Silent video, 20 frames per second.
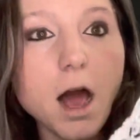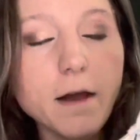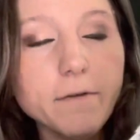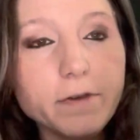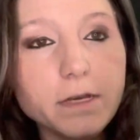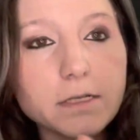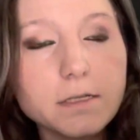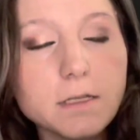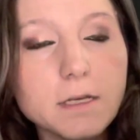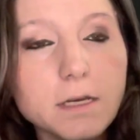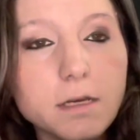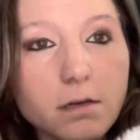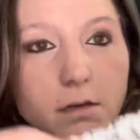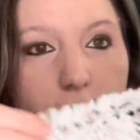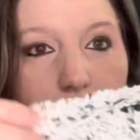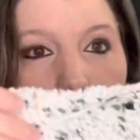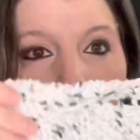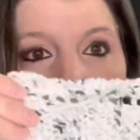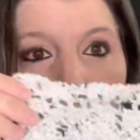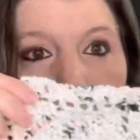Obviously,
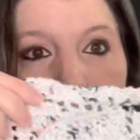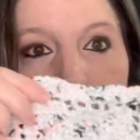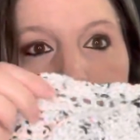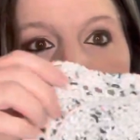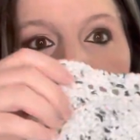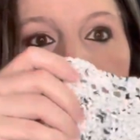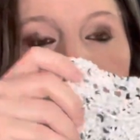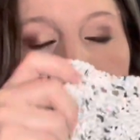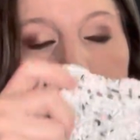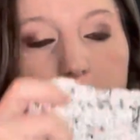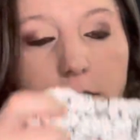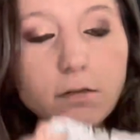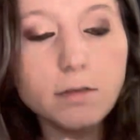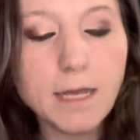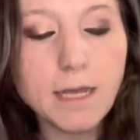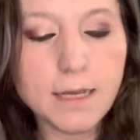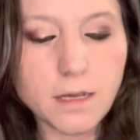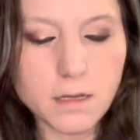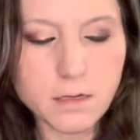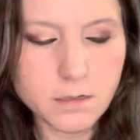obviously, I just don't
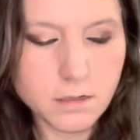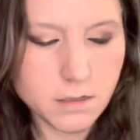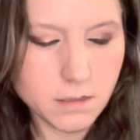like it.